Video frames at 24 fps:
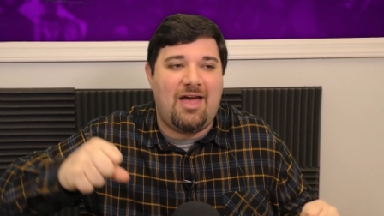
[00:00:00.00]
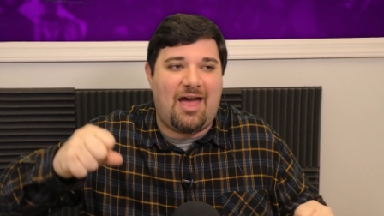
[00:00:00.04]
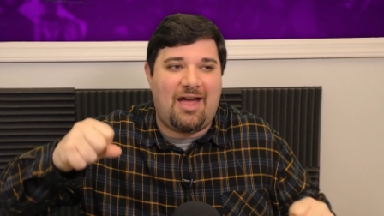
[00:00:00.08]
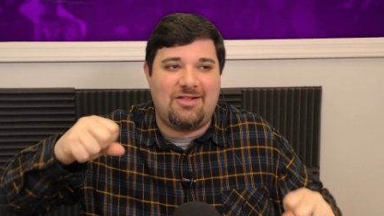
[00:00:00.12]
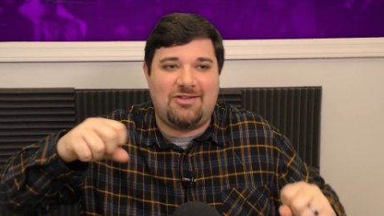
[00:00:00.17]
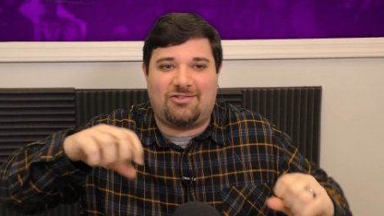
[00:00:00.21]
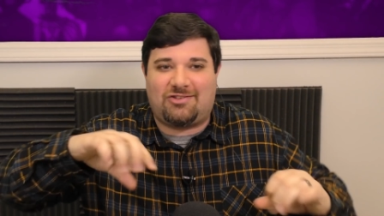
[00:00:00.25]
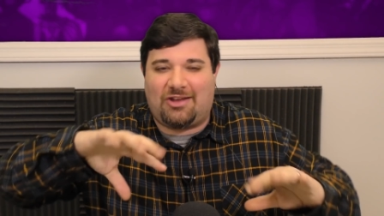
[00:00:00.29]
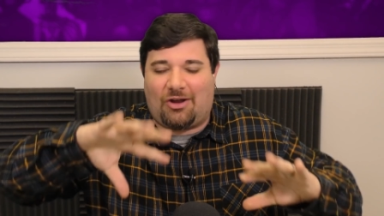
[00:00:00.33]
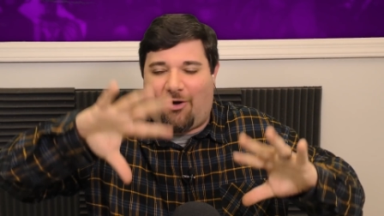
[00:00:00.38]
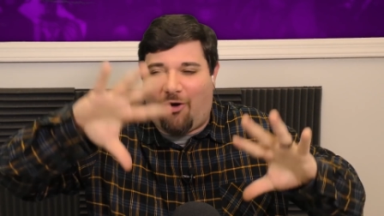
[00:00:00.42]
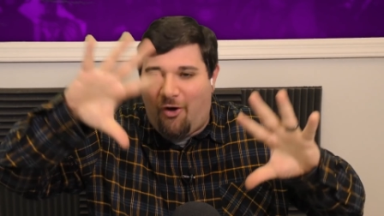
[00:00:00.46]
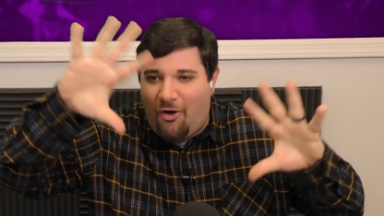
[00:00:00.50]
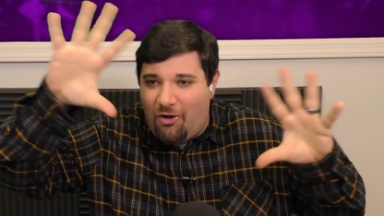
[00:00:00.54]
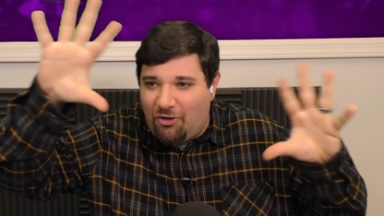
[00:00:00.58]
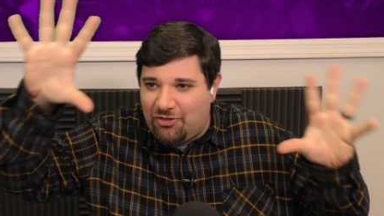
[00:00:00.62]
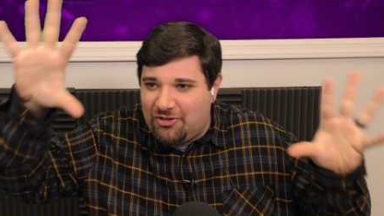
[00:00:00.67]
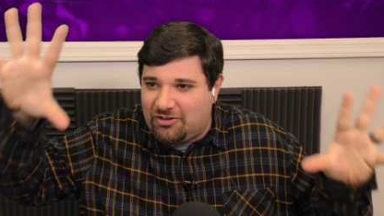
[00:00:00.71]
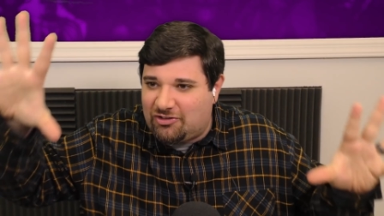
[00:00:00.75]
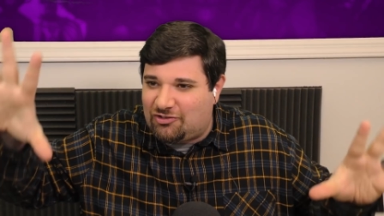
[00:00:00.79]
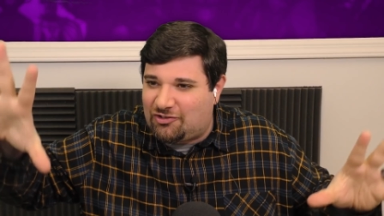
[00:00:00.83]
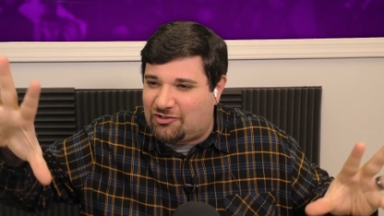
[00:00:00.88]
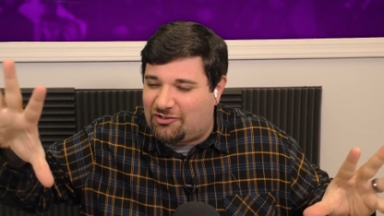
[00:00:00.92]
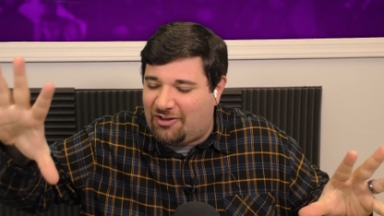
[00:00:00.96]
and it's like all
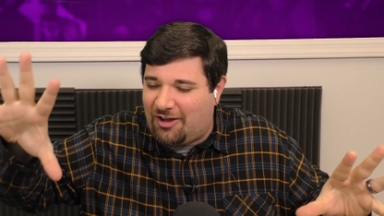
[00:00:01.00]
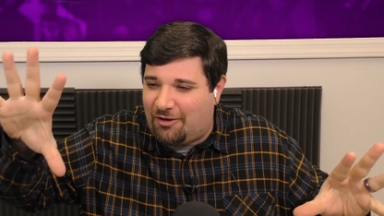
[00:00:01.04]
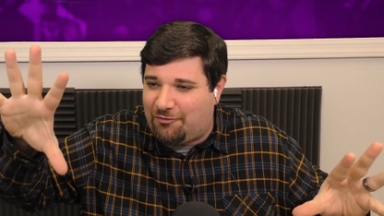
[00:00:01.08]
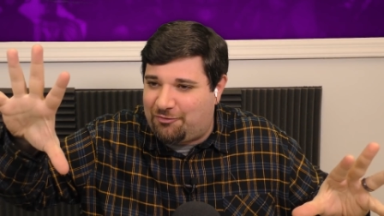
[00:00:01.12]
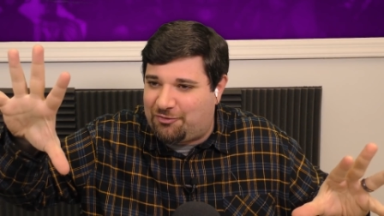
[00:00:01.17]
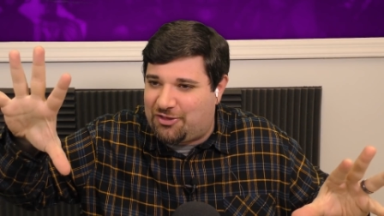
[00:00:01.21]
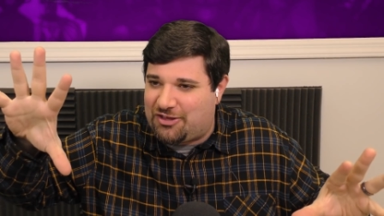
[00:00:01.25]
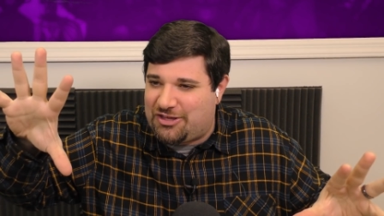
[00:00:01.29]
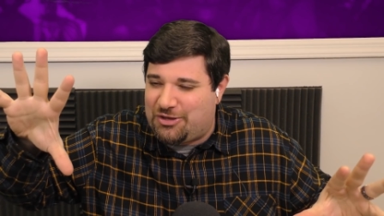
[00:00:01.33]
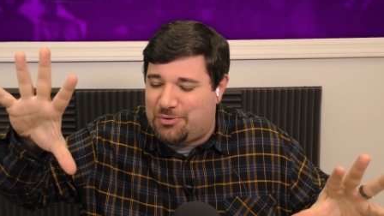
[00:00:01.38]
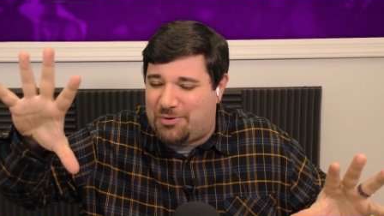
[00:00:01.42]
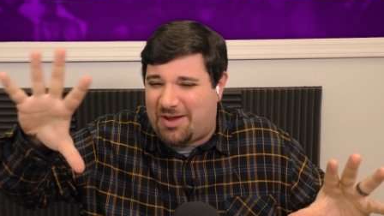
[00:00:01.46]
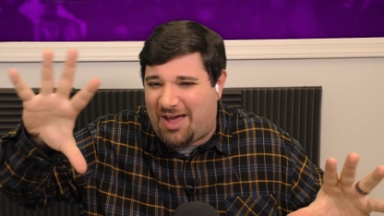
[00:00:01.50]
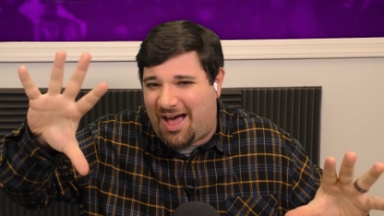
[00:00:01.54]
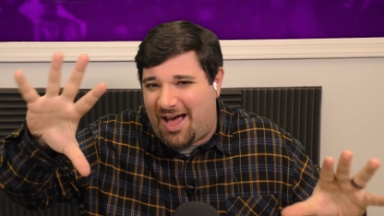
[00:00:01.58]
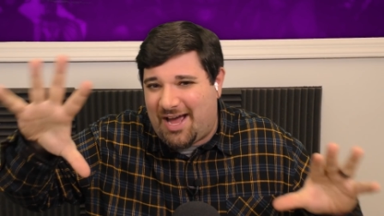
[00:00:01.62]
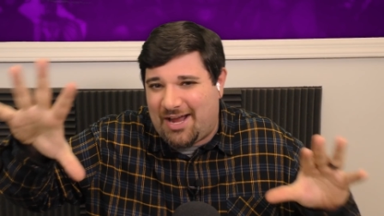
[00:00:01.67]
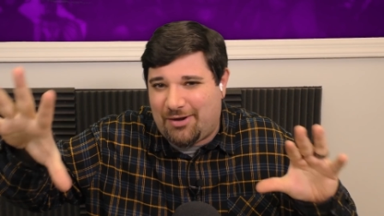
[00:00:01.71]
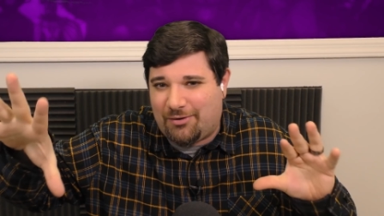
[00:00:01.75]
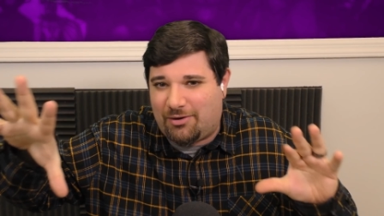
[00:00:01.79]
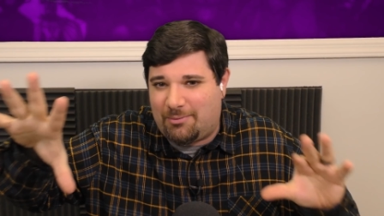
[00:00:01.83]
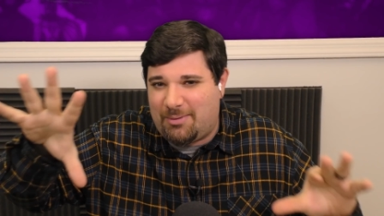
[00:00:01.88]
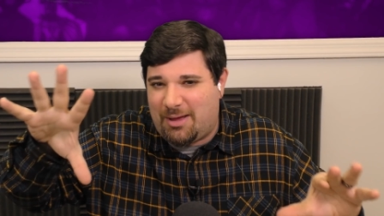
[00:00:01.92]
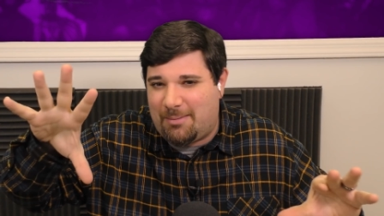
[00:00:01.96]
this stuff that you
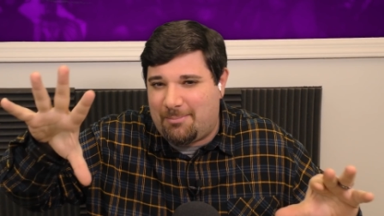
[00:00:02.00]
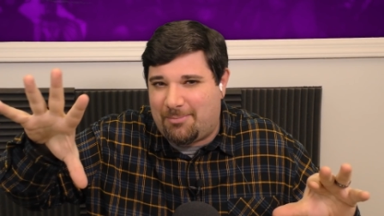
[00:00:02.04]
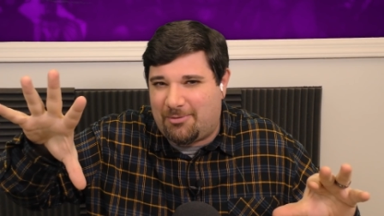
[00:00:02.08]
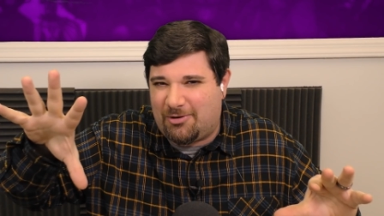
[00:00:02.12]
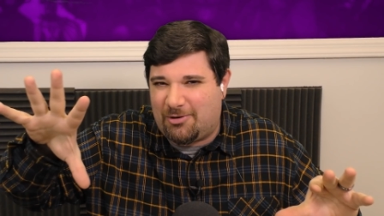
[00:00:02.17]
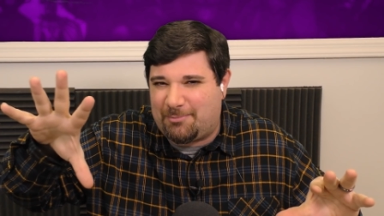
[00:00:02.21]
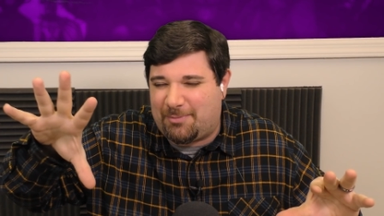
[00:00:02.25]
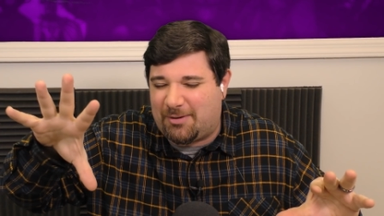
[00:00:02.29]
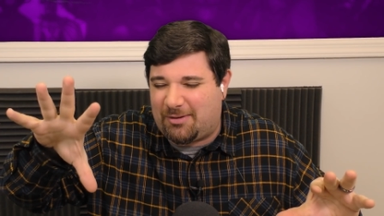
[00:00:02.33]
kind of remember,